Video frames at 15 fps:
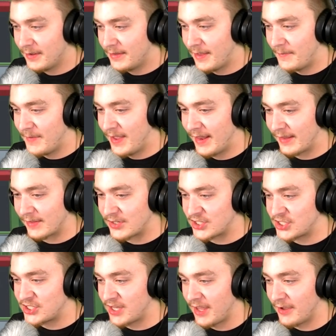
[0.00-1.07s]
That man has a
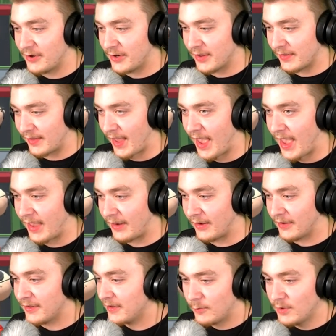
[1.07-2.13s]
shit on his head.